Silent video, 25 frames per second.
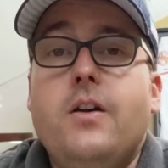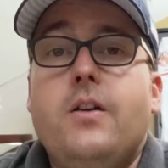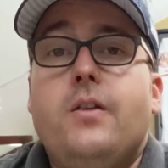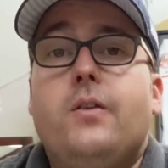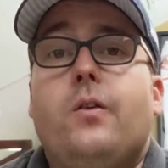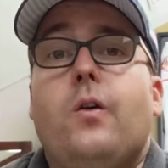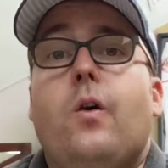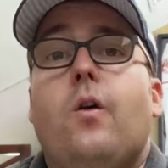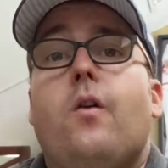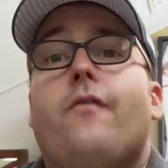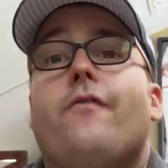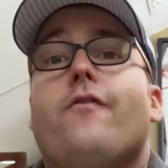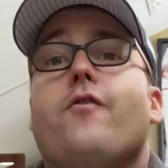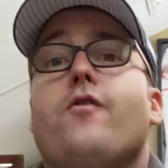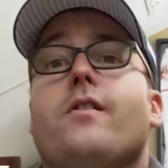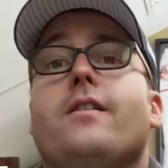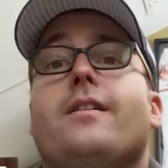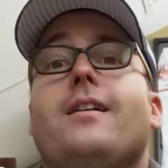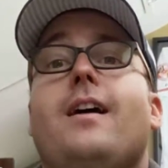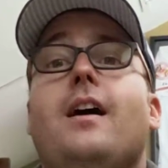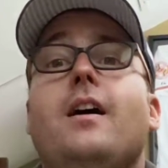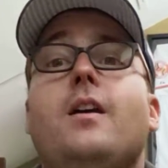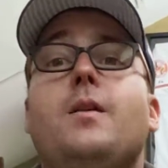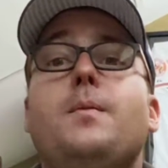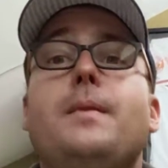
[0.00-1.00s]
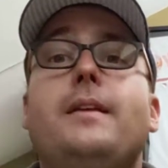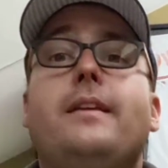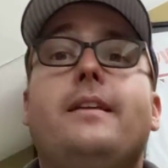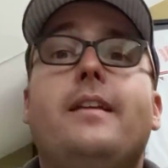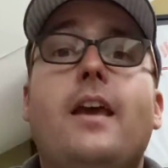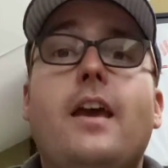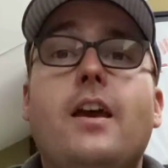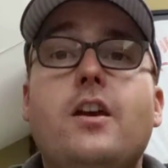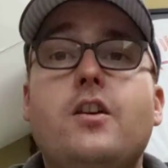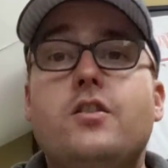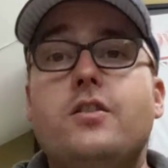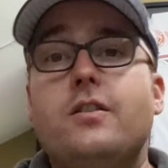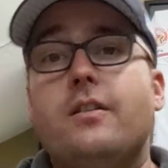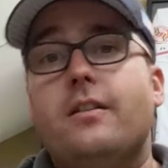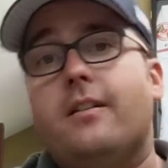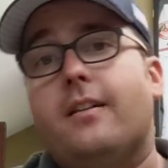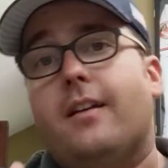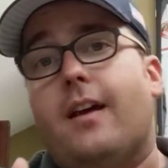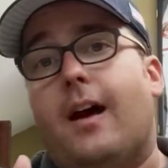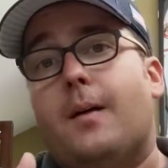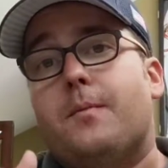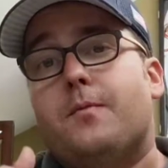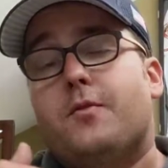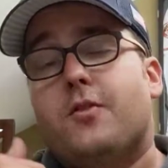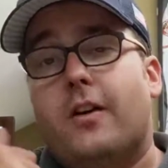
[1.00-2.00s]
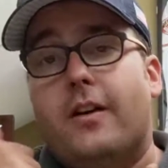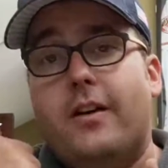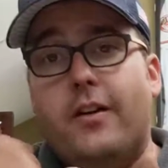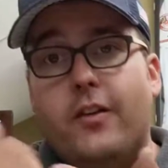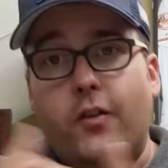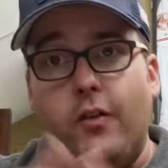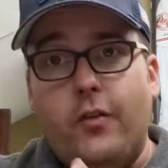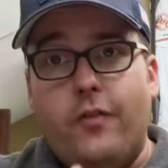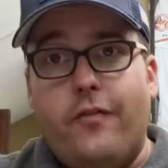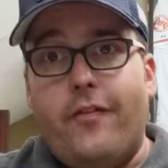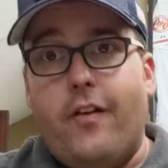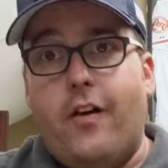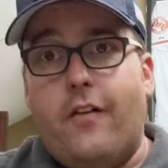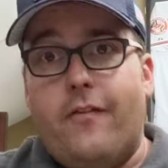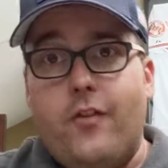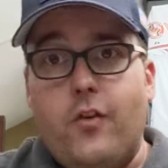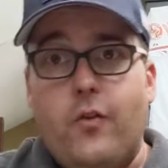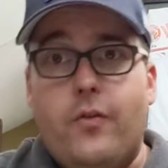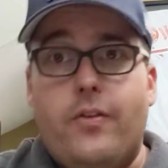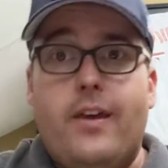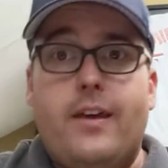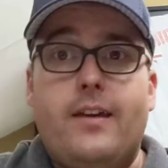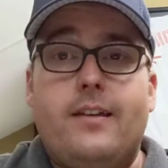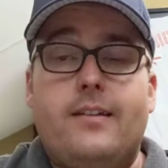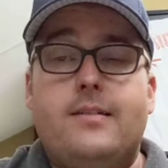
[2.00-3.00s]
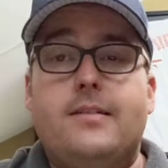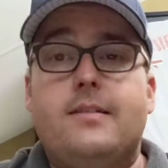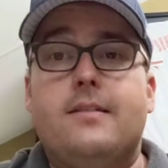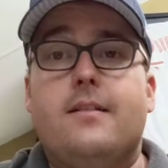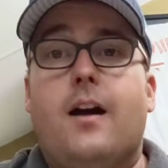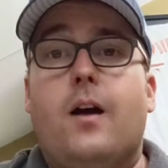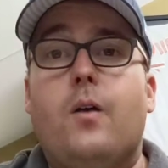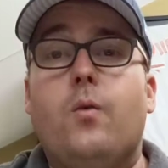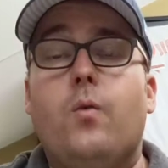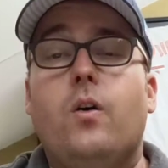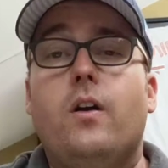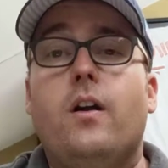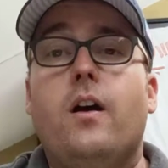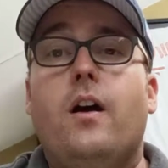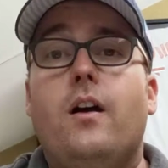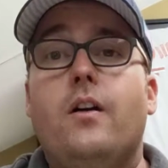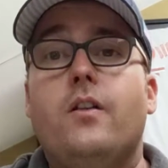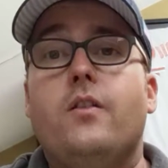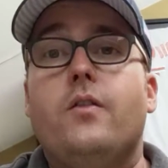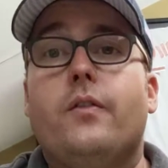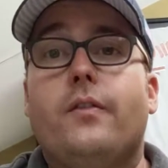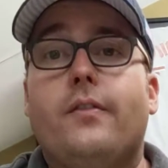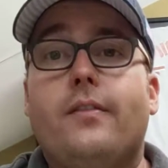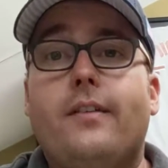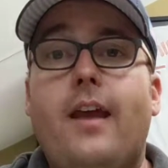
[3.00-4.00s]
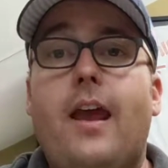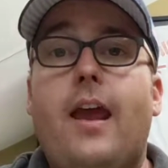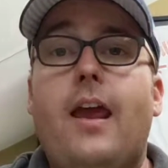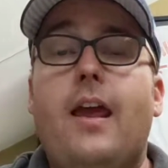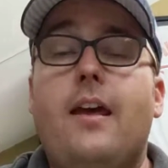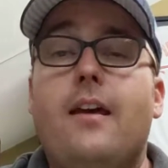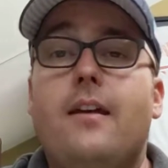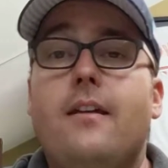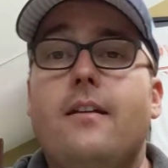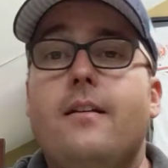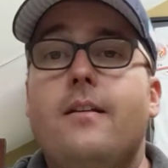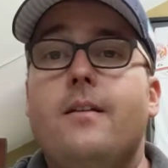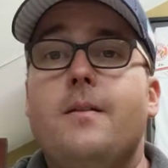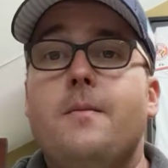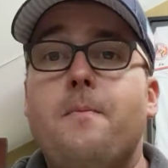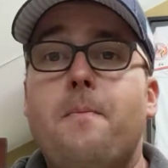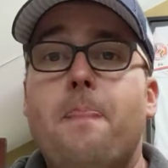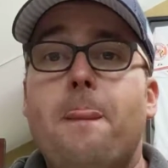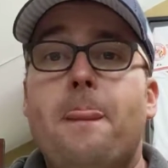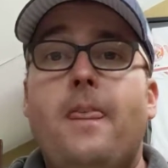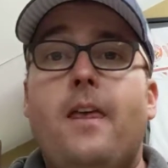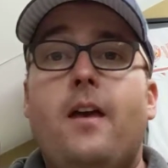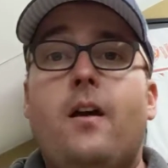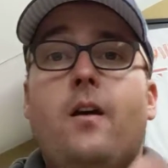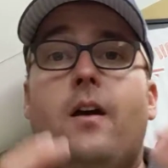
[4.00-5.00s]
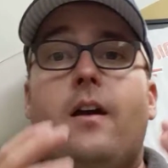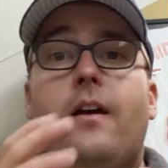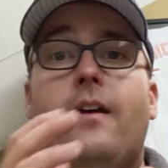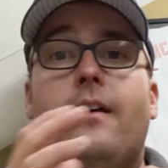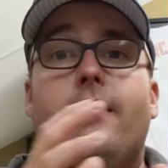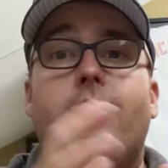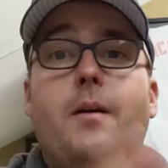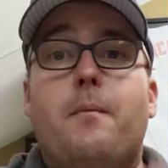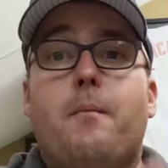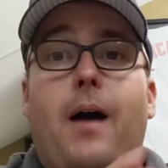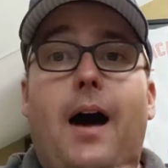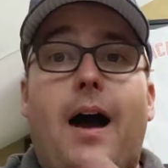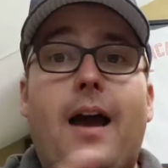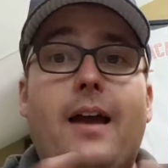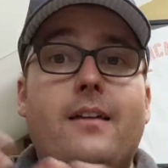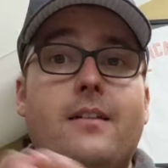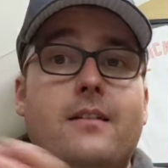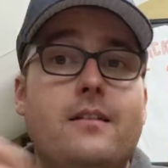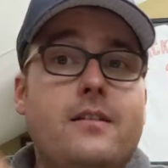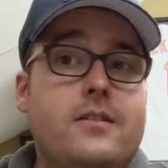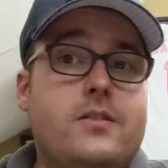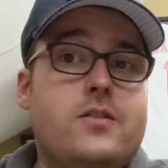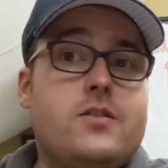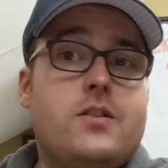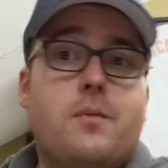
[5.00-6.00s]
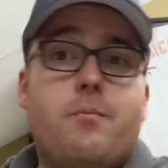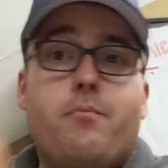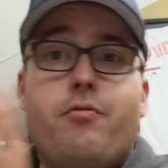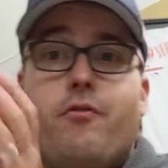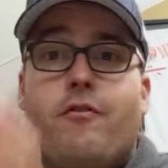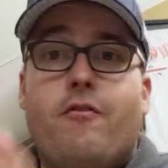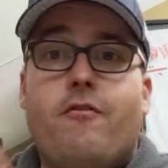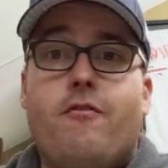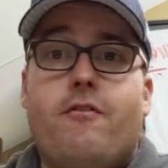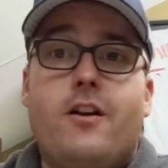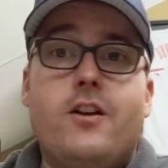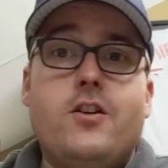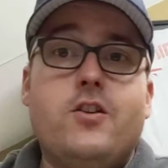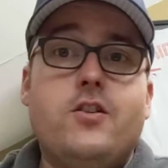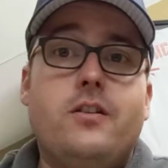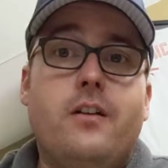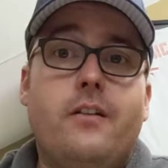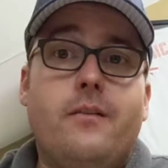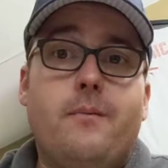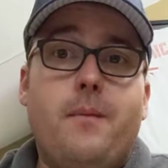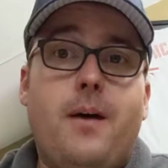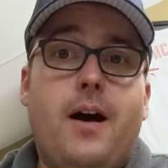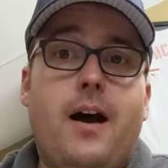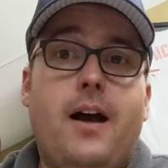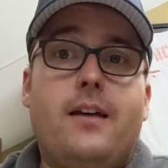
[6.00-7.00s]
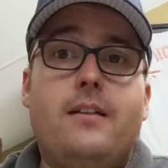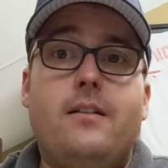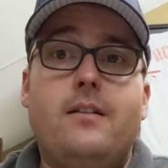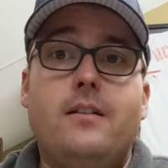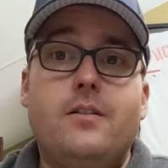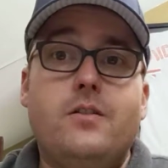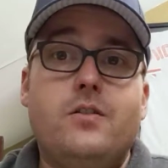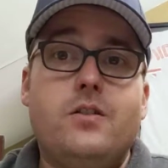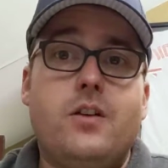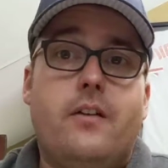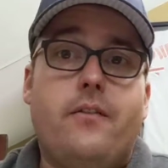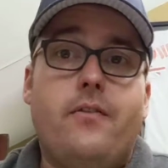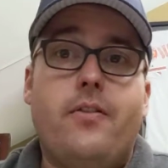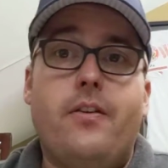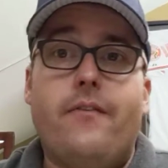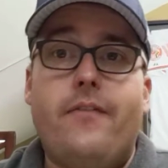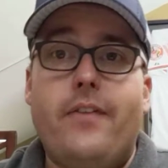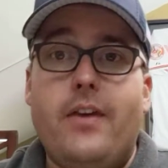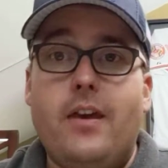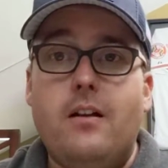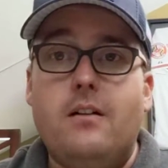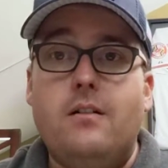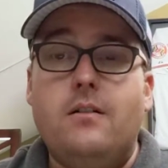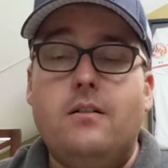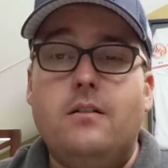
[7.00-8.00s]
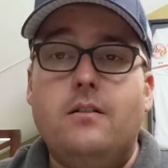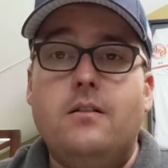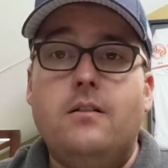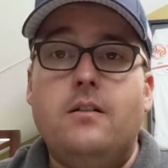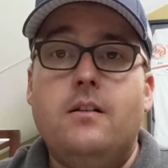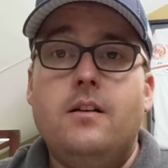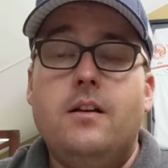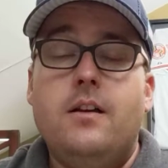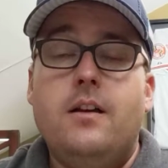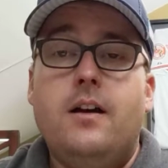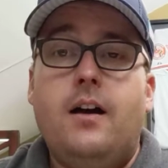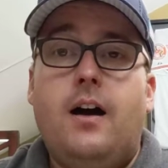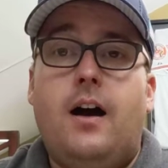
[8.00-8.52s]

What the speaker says: So for documentation, I'm trying to do a few things here. I want to understand the mileage and progression of mileage of the vehicle.